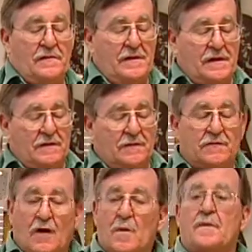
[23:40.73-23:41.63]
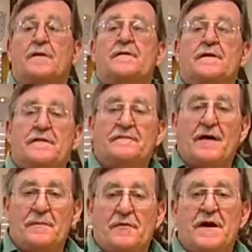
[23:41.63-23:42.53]
the lower the
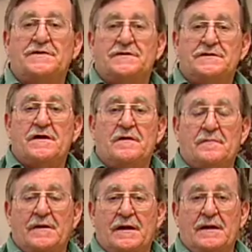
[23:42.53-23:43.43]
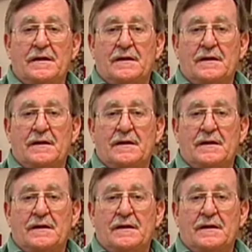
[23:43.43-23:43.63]
vibration is going to be,